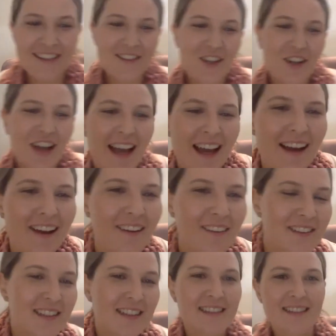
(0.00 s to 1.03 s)
So, how
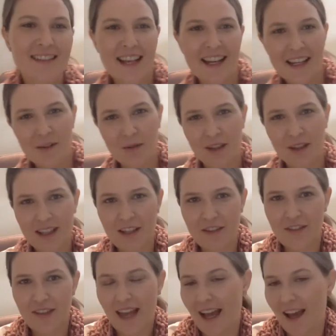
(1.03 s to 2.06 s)
does anyone, if
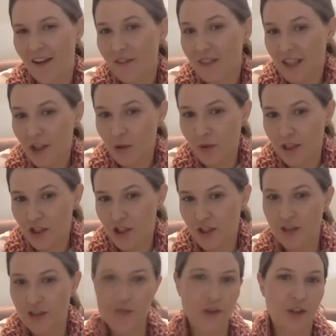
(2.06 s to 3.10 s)
they have any
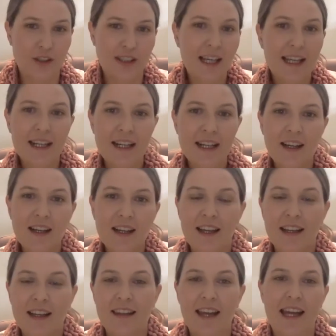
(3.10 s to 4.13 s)
questions for you later
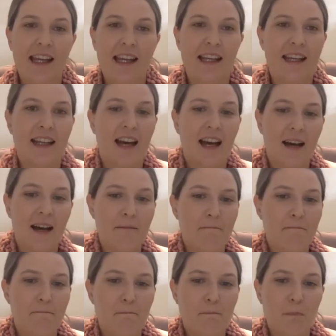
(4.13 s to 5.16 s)
and they
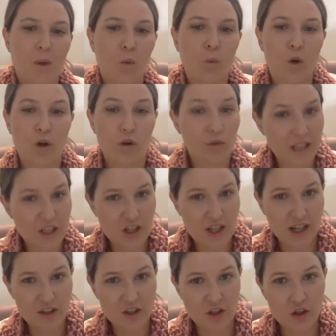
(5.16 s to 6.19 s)
um, want to reach
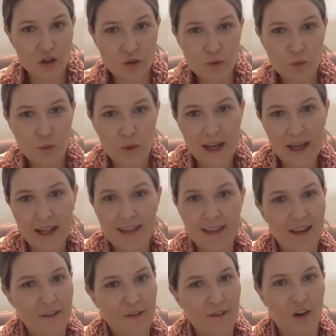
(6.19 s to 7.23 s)
out to you, where can
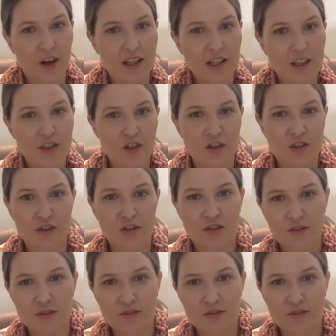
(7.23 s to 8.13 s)
they find you?